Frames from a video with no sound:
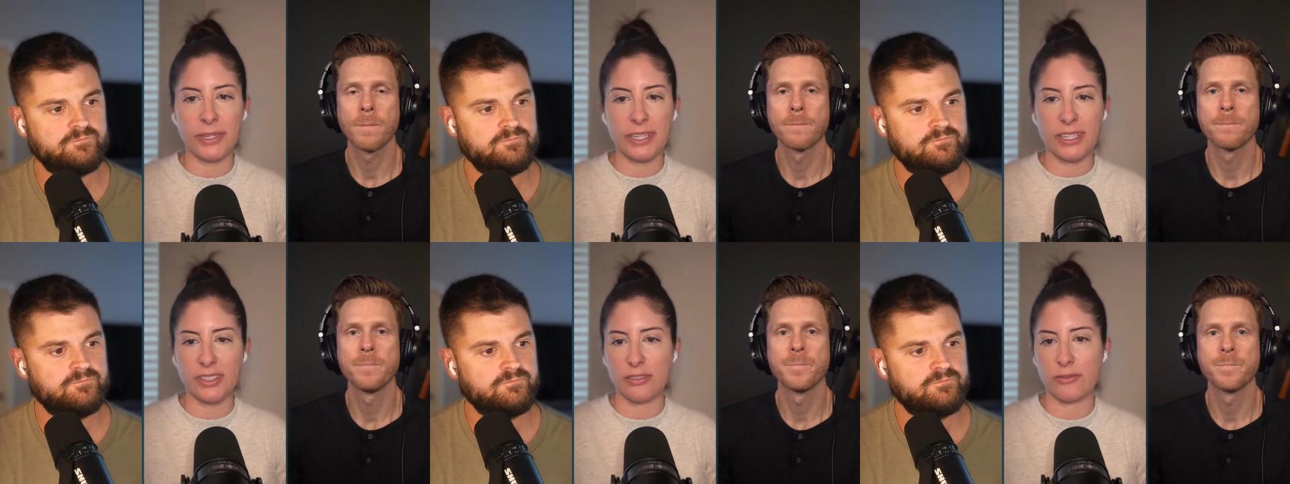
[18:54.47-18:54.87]

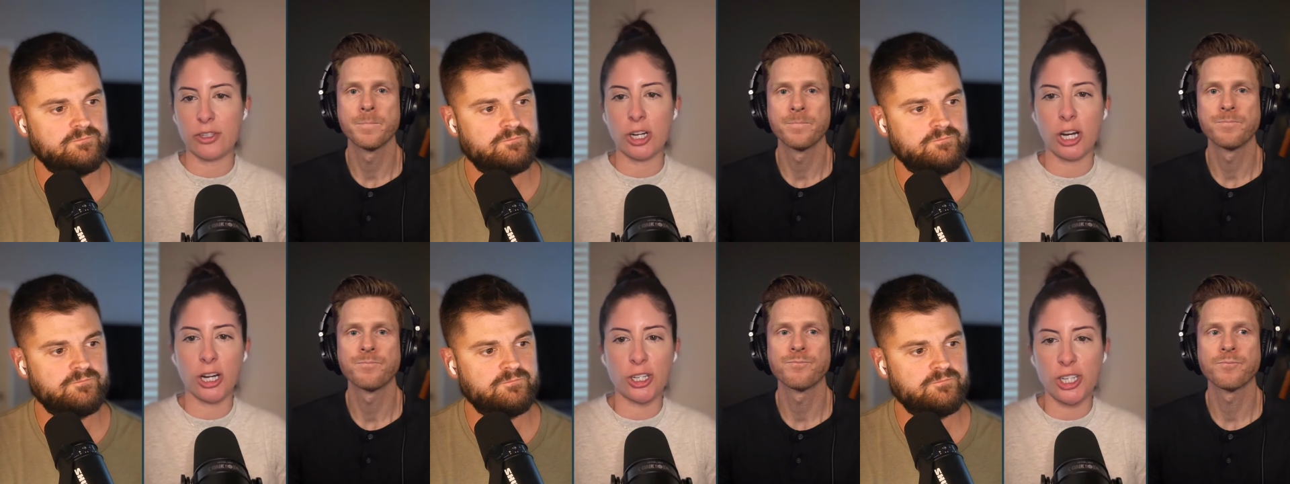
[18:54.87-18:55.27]
Speaker 1: because of
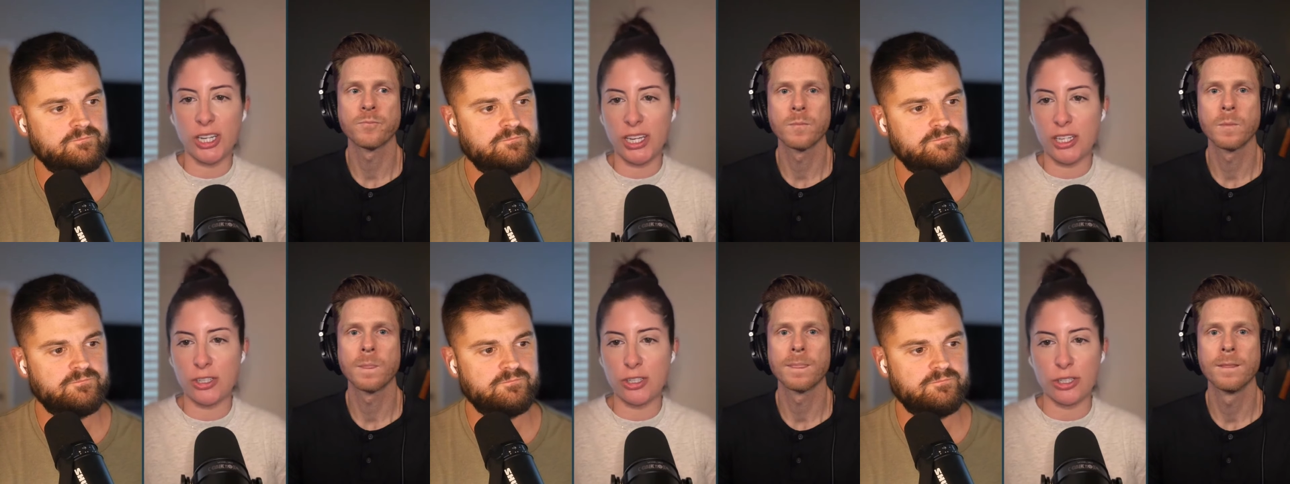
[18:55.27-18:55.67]
charging
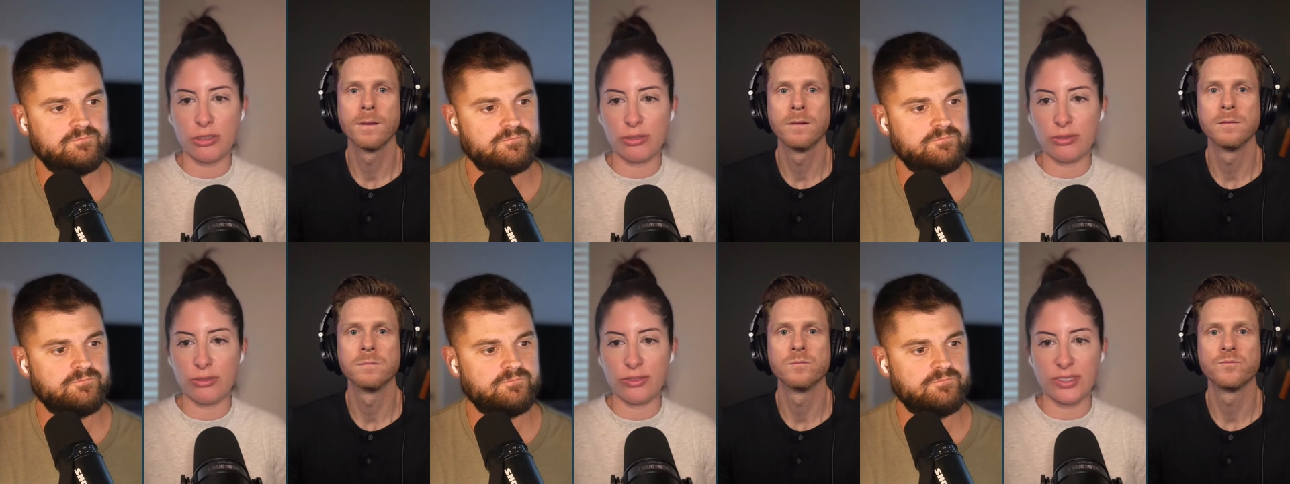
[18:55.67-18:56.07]

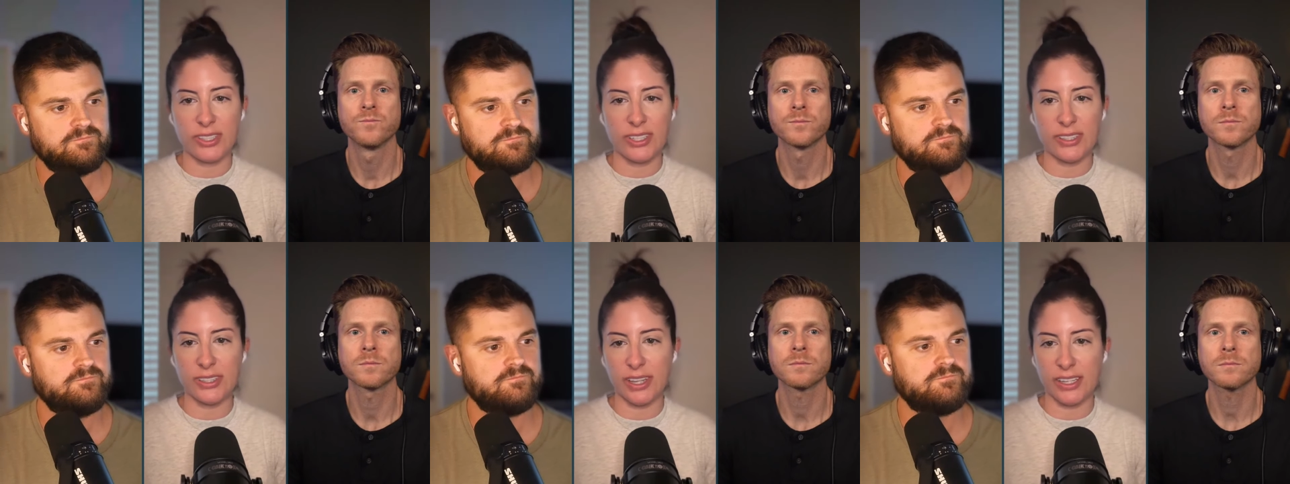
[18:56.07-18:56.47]
issues?
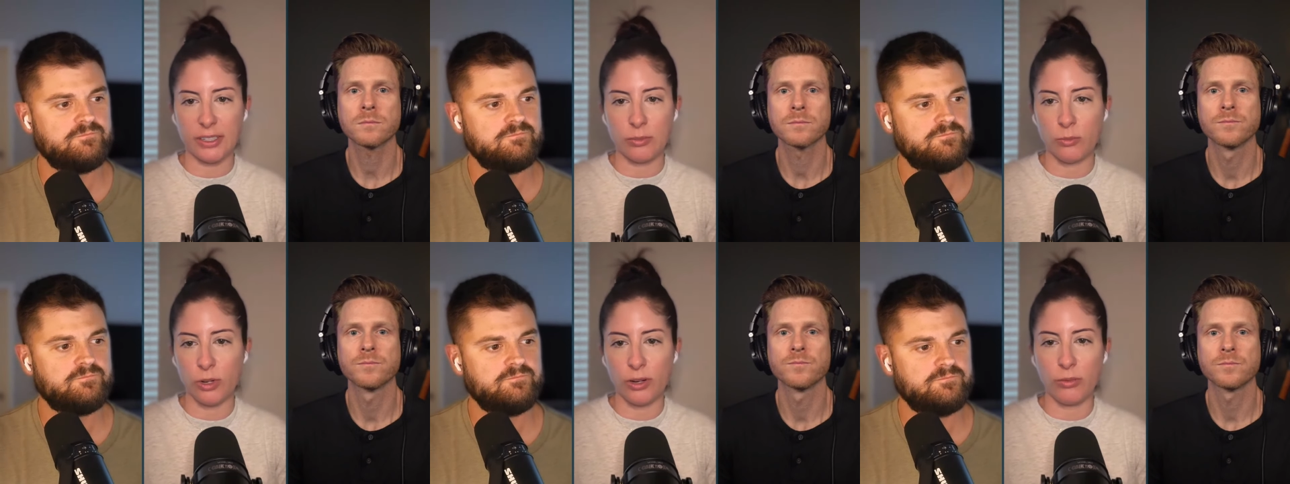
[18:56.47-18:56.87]
Is like,
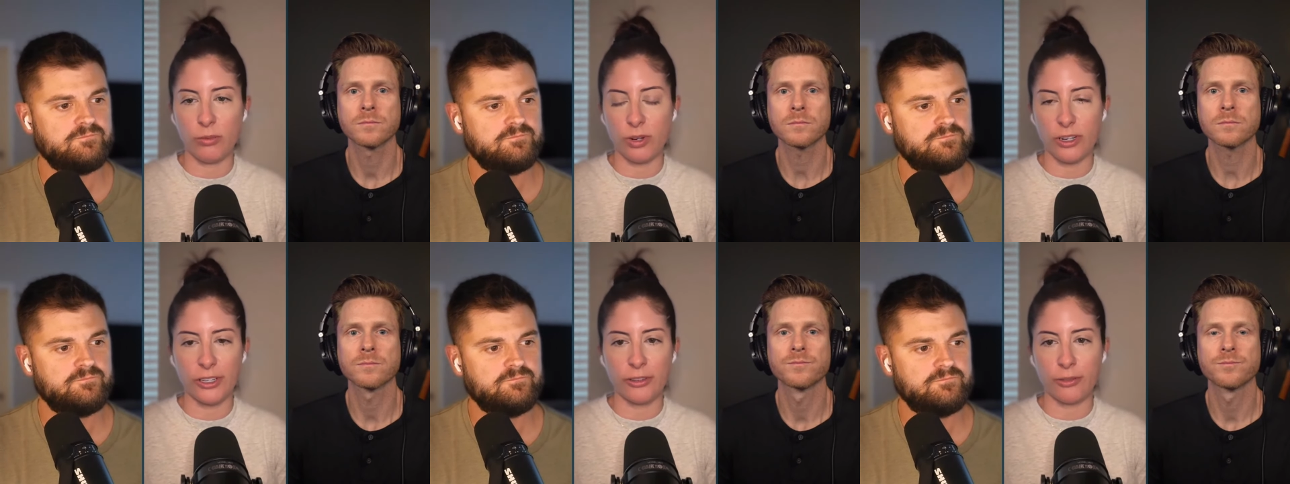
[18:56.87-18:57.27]
what
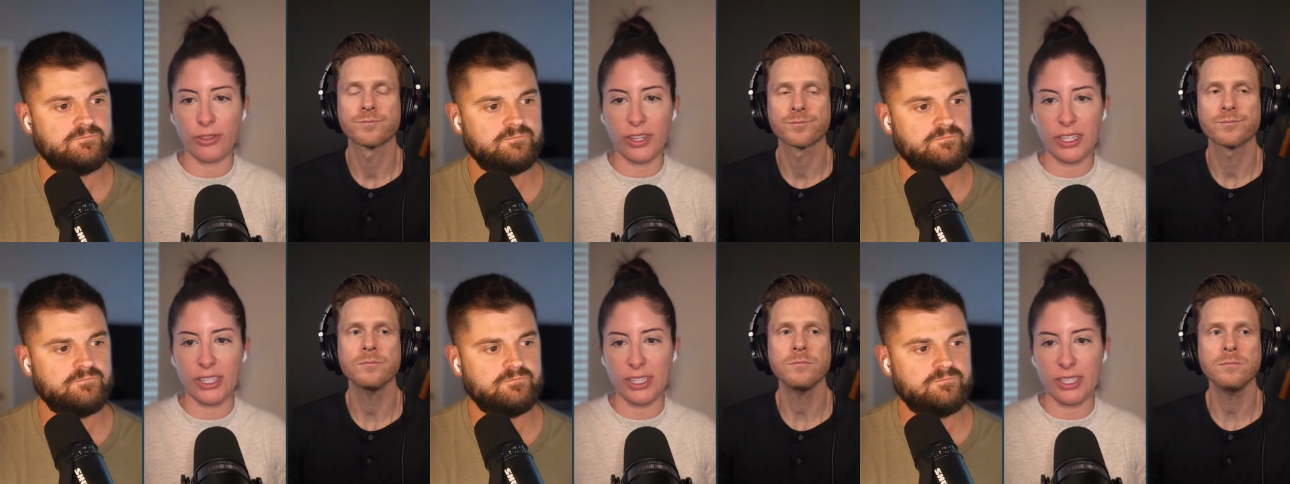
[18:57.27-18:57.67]
are you
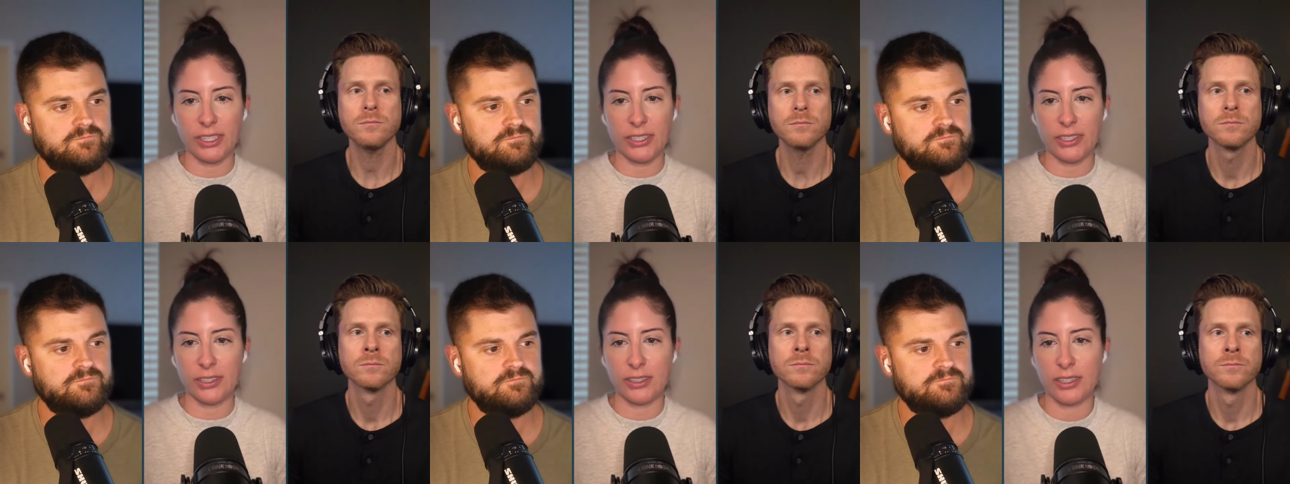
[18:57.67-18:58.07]

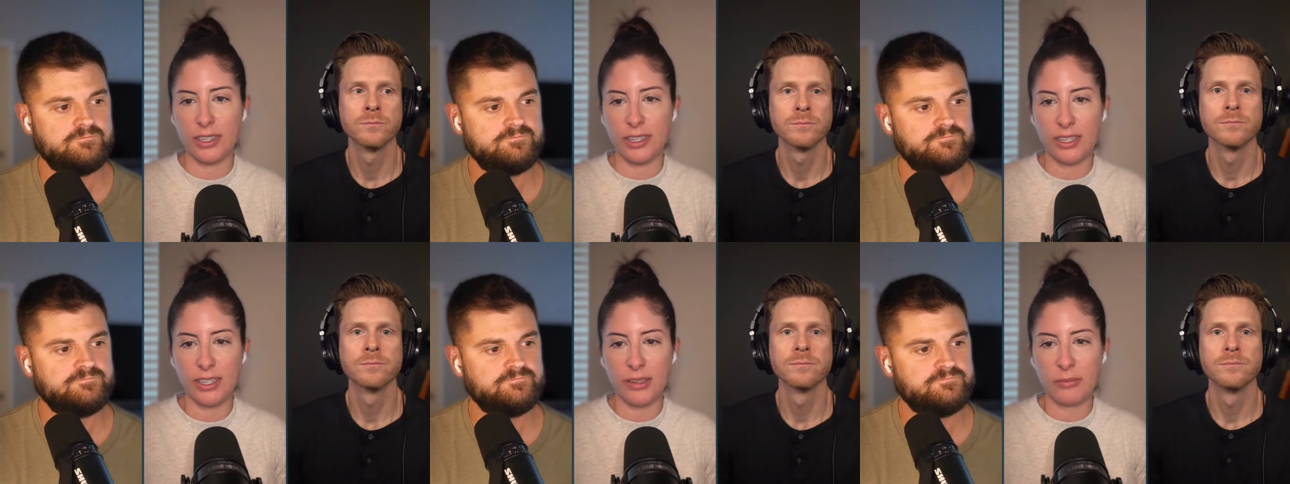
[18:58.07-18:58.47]
thinking?
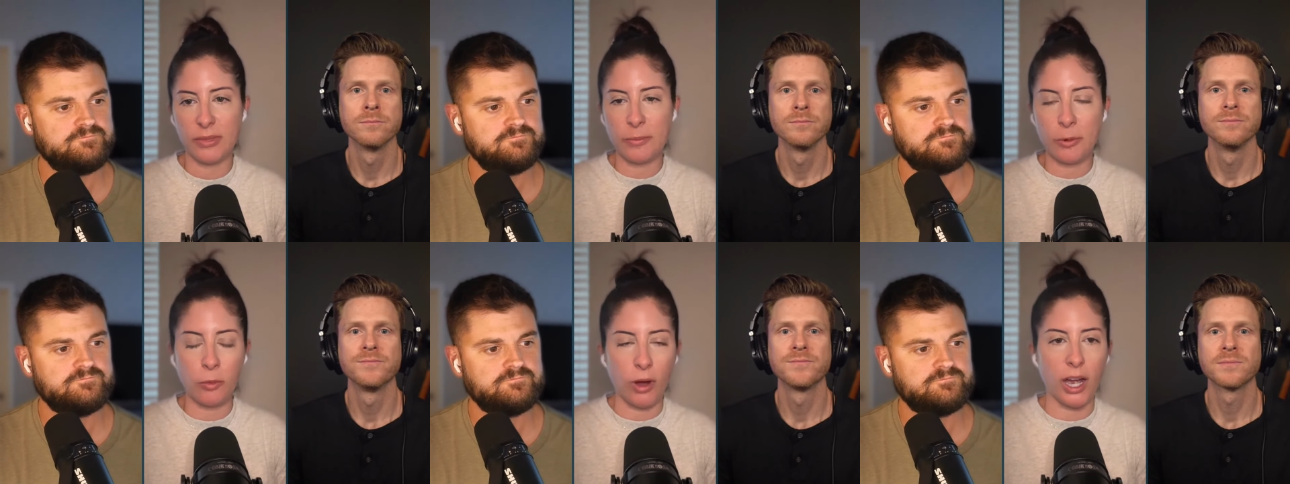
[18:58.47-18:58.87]

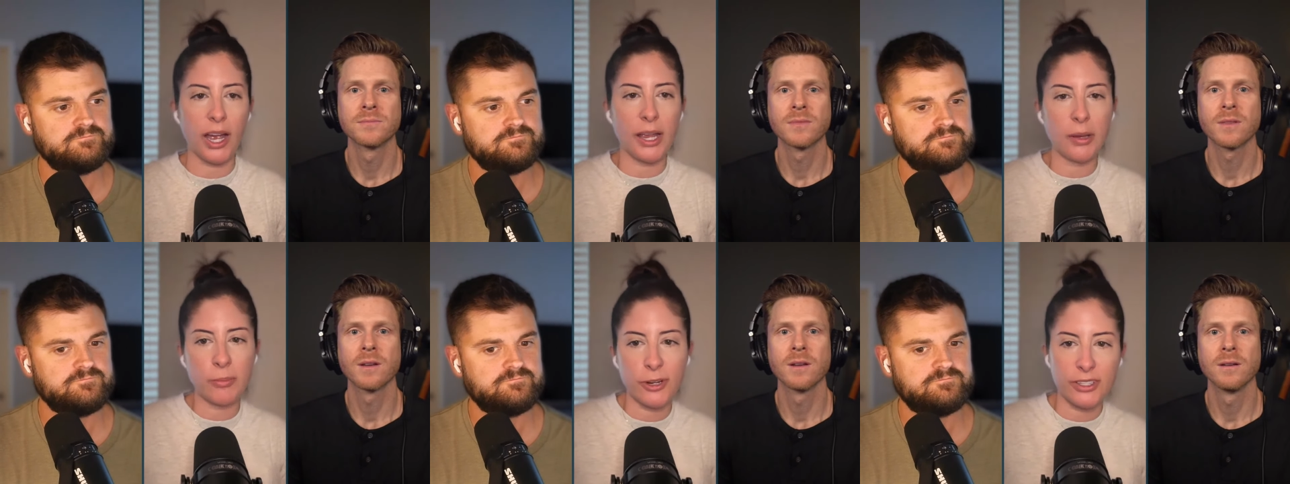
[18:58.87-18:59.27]
People want
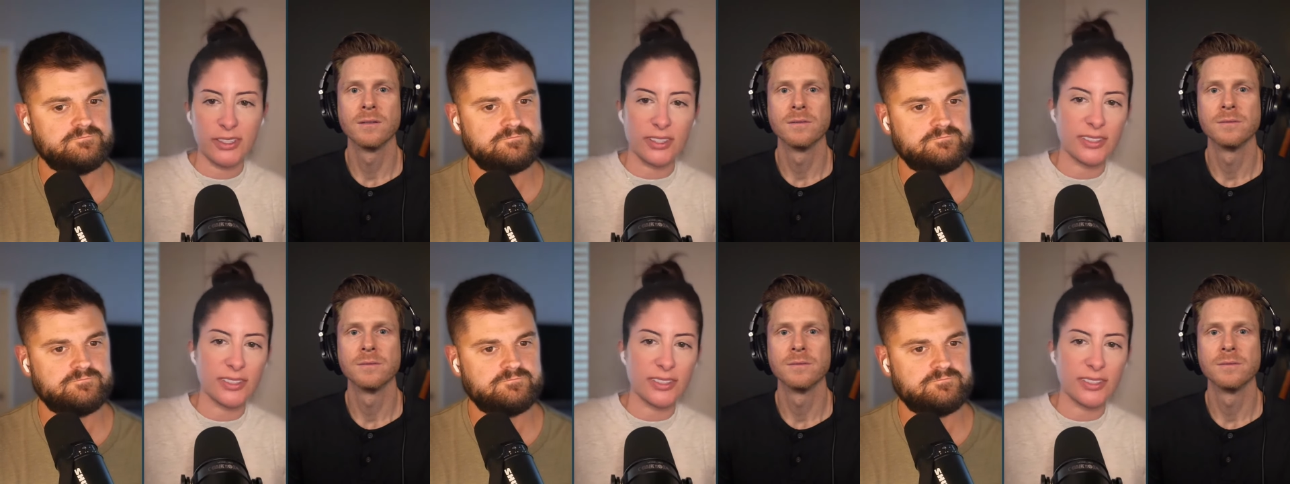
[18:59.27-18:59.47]
hybrids